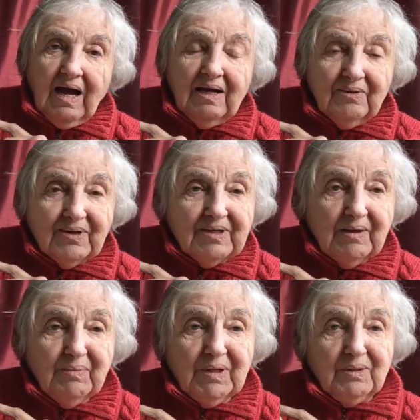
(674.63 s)
I look at
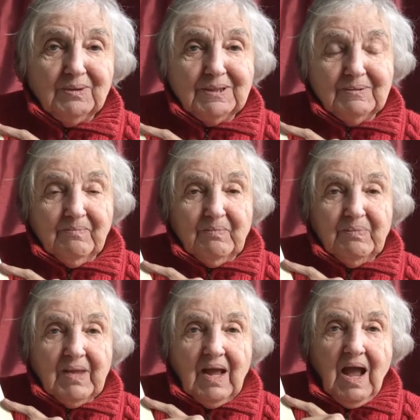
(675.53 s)
her pose,
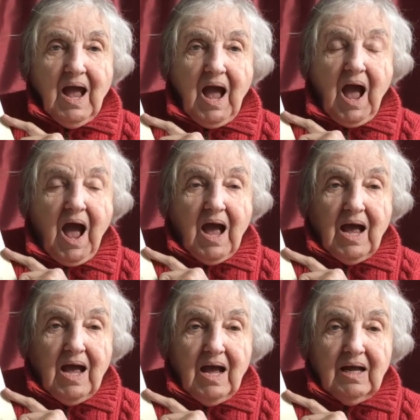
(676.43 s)

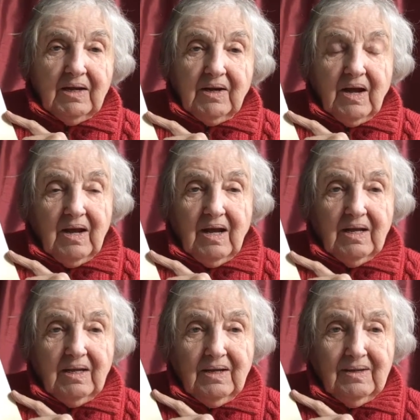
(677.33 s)
and
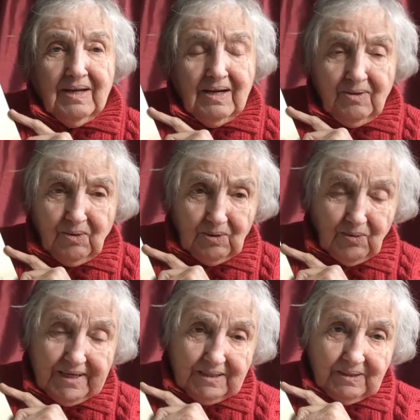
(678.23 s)
I nearly
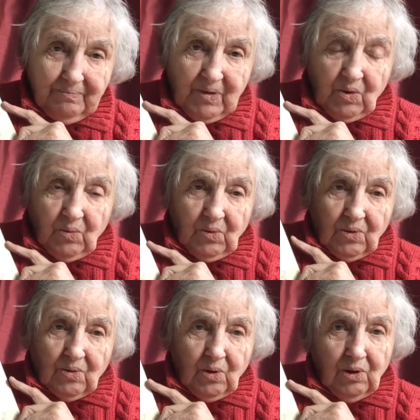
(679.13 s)
always
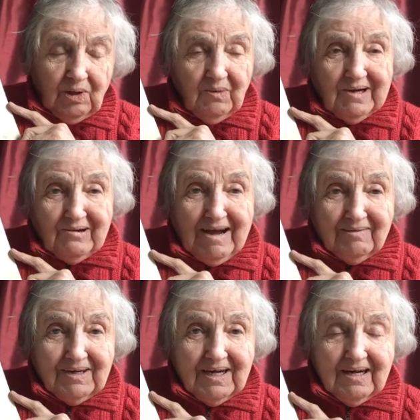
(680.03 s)
walk all the way
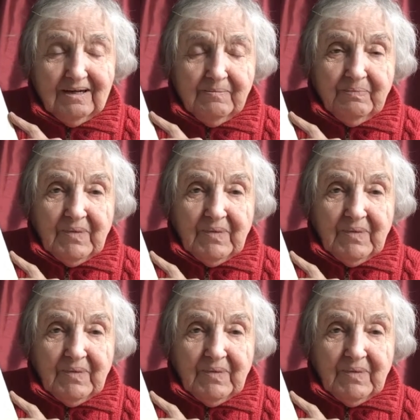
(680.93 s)
around her